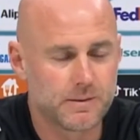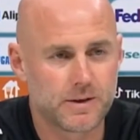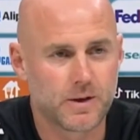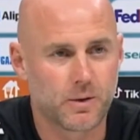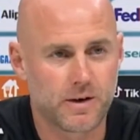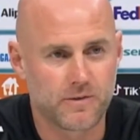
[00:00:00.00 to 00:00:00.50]

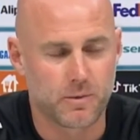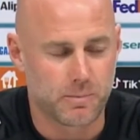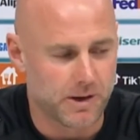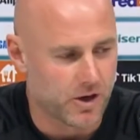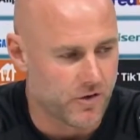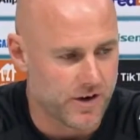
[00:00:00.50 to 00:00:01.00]
If we'd
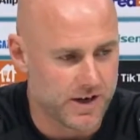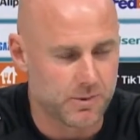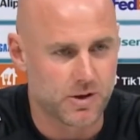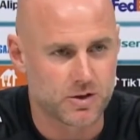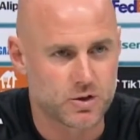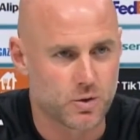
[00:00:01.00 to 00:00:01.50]
been greedy,
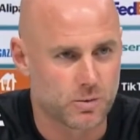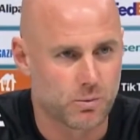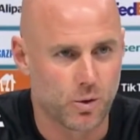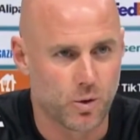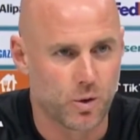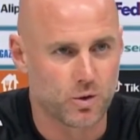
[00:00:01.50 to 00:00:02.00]
we could have scored
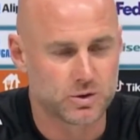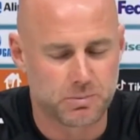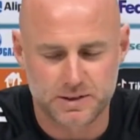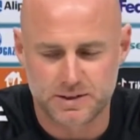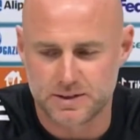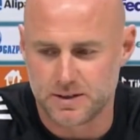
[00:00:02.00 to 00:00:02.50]
more goals.
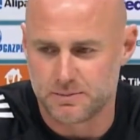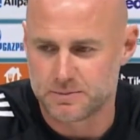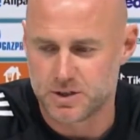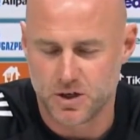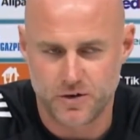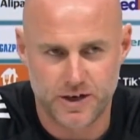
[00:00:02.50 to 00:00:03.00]
But
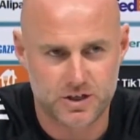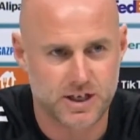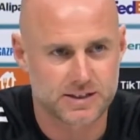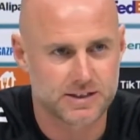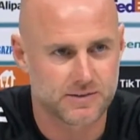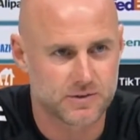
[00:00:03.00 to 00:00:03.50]
to create
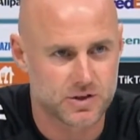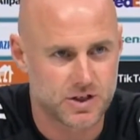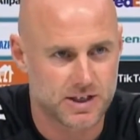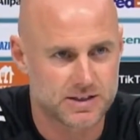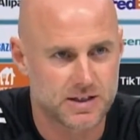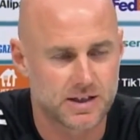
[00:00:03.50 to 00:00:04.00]
chance after
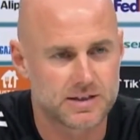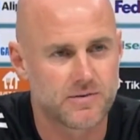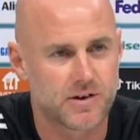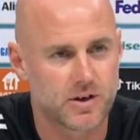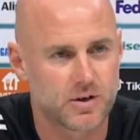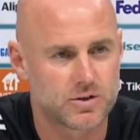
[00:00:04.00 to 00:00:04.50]
chance against a
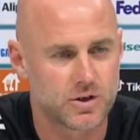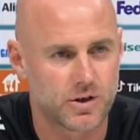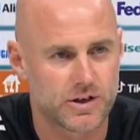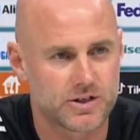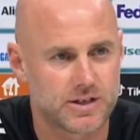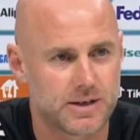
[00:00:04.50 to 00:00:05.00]
very good
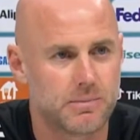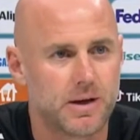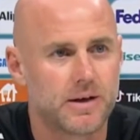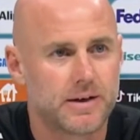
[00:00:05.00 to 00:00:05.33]
Turkish team